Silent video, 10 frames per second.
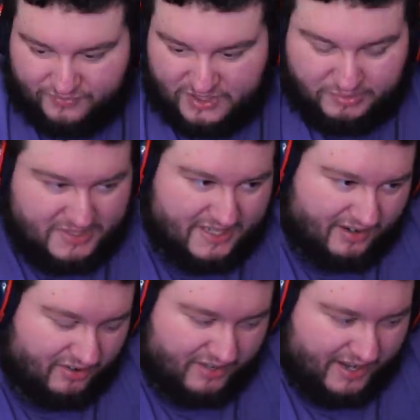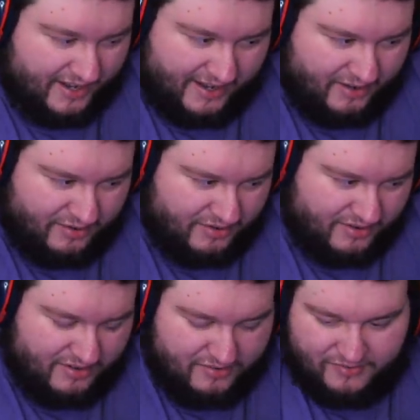Someone said it earlier. I know
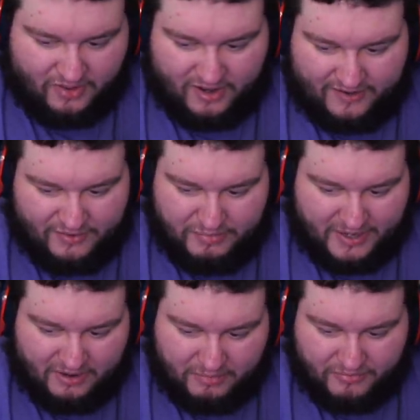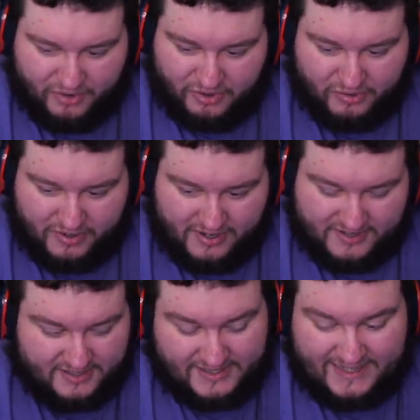you a lot. If you've been here before, you know what it
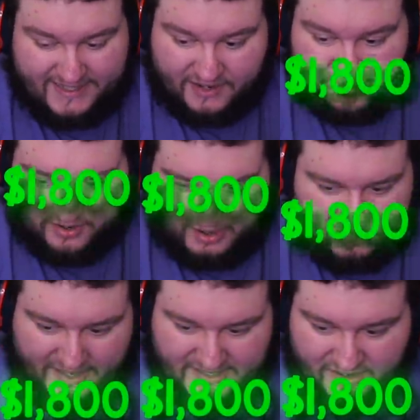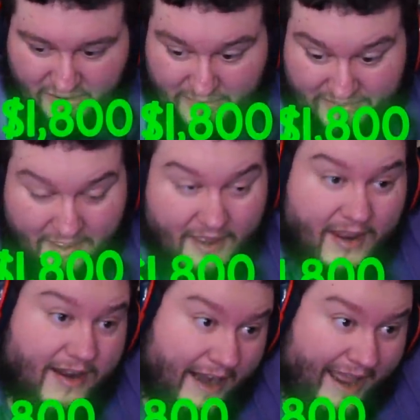is. It's 1,800. I pay 1,800 a month.
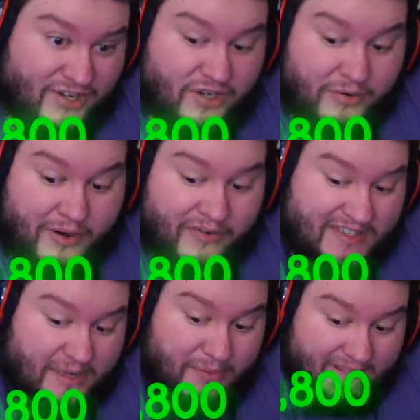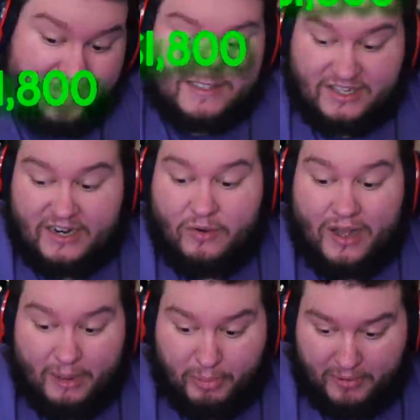Now, actually, when I re-sign my lease, it's going to go
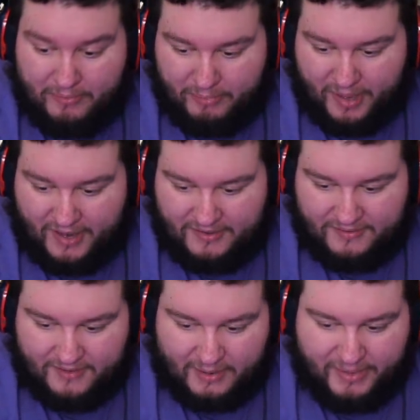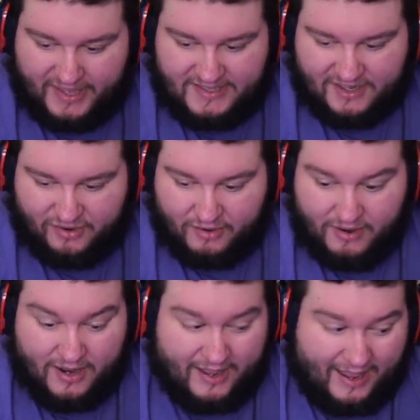up. But I pay
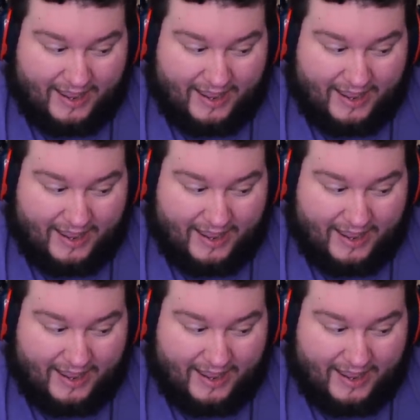1,800.